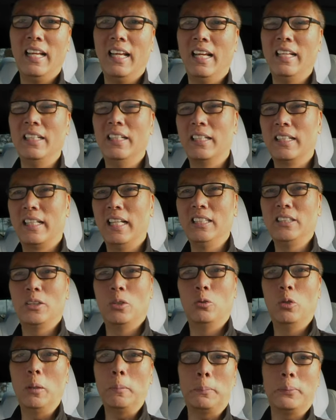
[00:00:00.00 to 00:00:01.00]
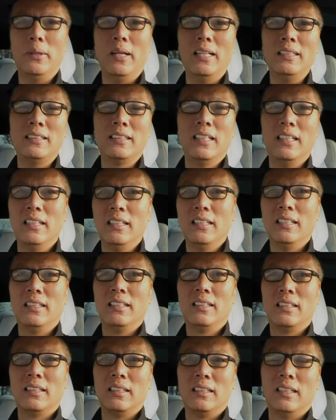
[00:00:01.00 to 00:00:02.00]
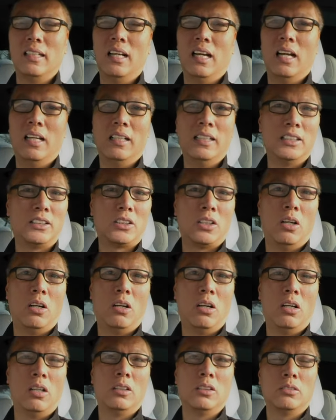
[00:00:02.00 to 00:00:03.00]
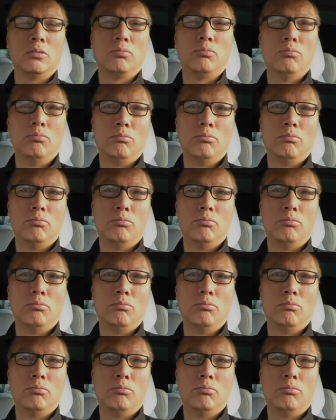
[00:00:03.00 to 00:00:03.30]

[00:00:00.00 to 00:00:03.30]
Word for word: In the case of WordPress, uh, it's called